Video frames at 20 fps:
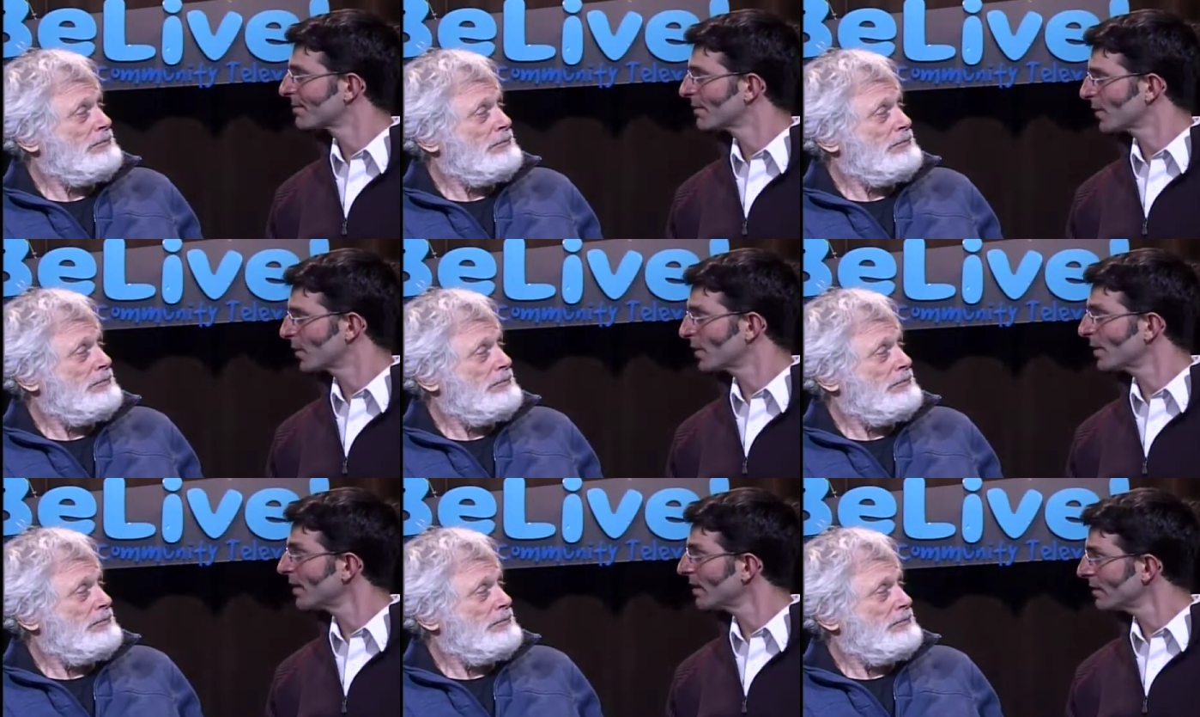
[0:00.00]

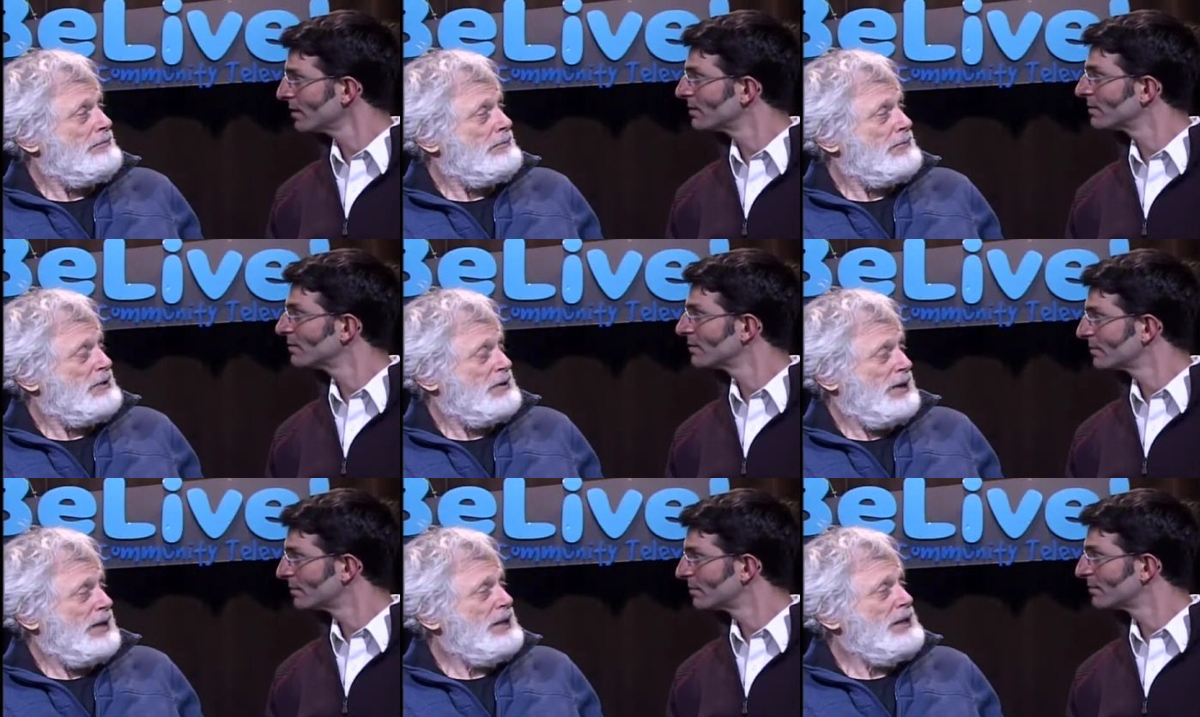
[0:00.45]
Speaker 1: Okay.
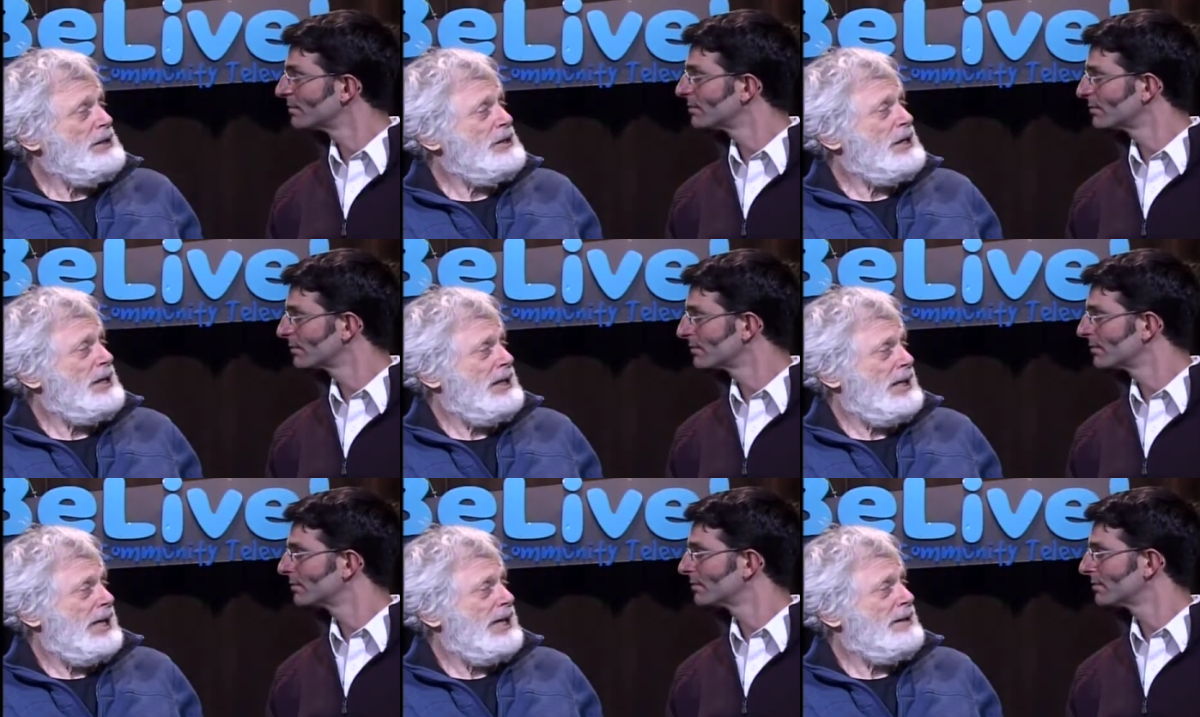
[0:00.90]
So I can
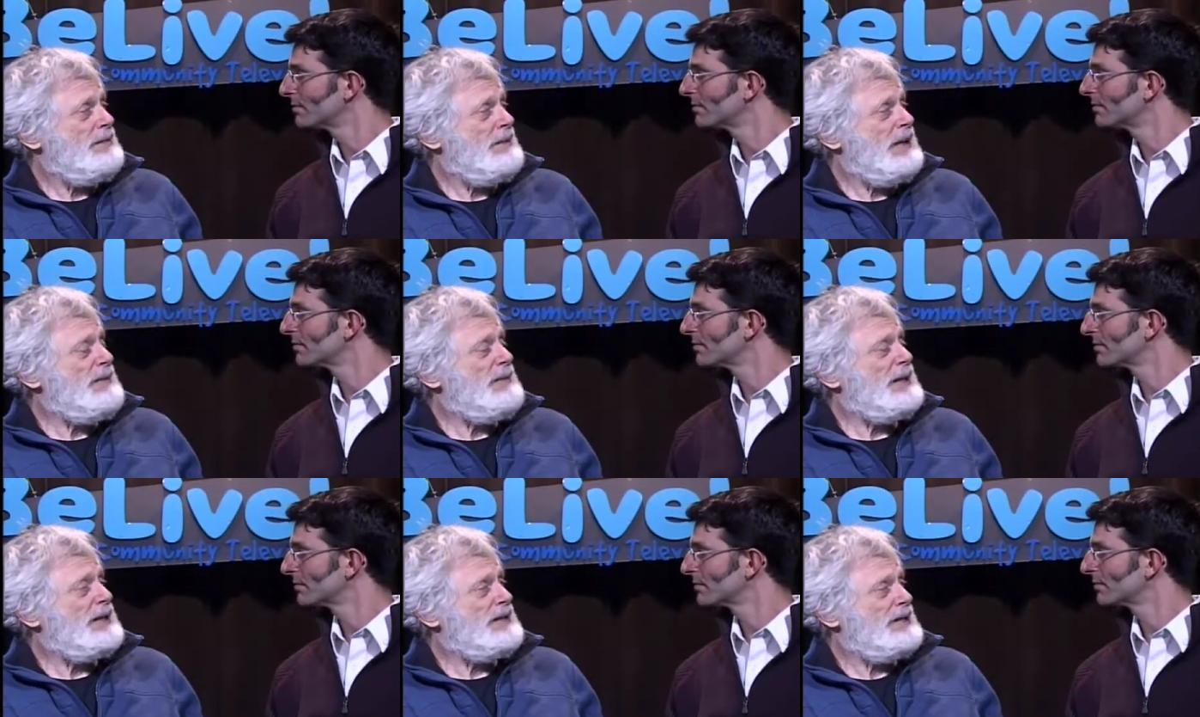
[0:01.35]
say that.
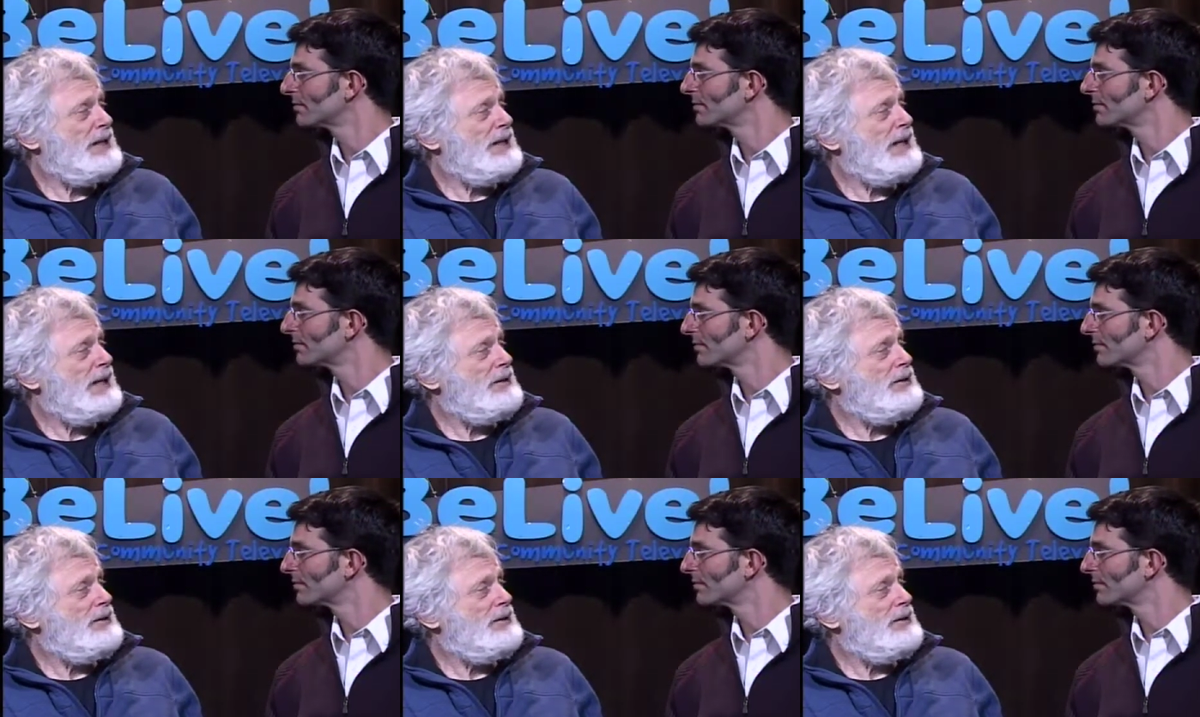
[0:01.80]
Maybe I can say that